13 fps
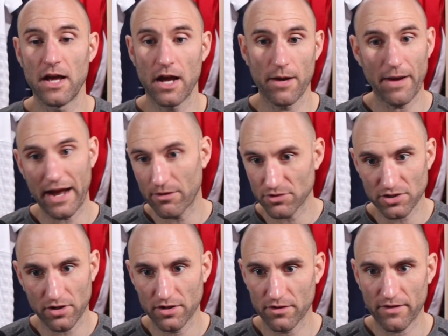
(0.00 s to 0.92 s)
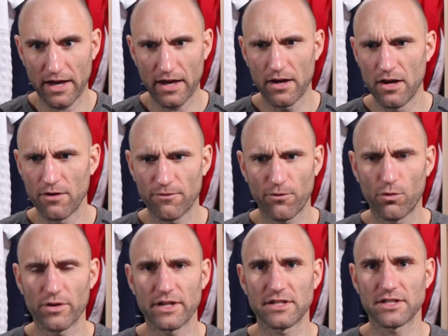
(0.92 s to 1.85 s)
outside of that
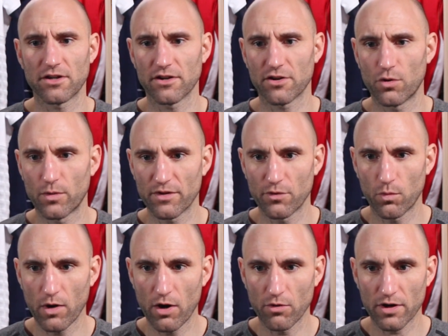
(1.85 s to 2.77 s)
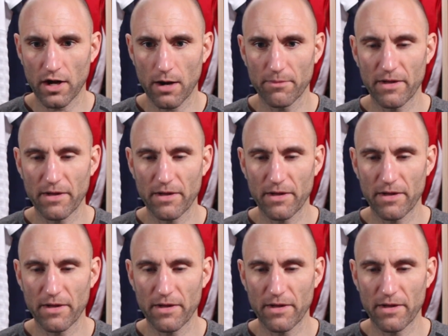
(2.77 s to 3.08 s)
four-year cycle with the World Cup.